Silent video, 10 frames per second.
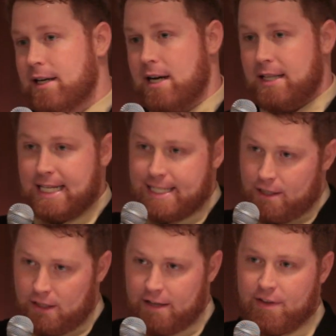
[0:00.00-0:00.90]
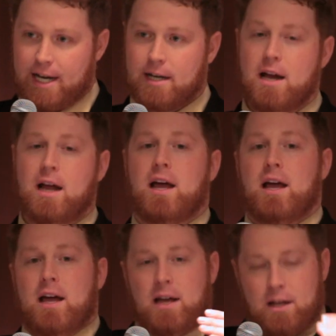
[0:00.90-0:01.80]
and they still live there,
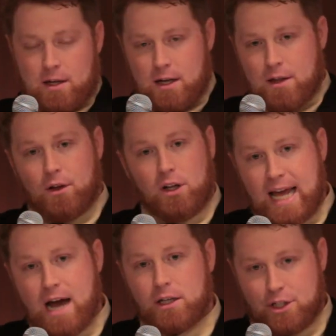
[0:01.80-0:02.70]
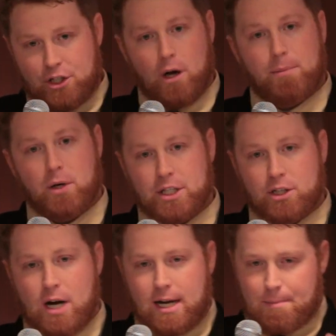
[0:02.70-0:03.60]
they'll allow it to show up on your
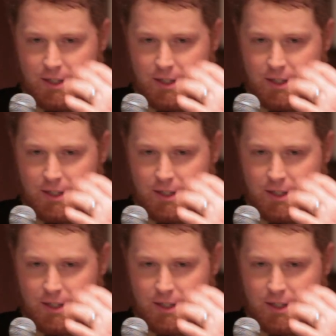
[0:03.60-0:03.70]
credit. But